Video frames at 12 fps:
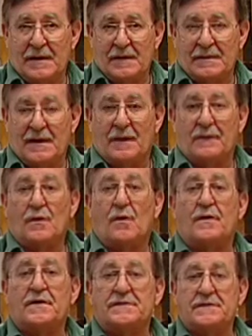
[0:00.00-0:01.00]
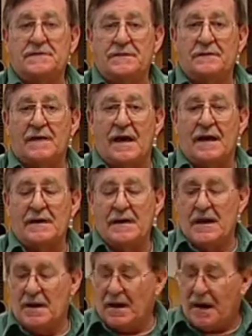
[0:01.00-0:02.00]
Now in order to do that,
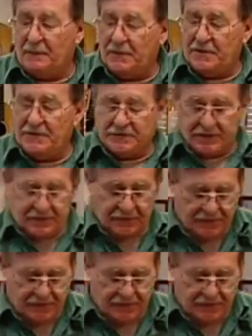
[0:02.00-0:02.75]
we usually do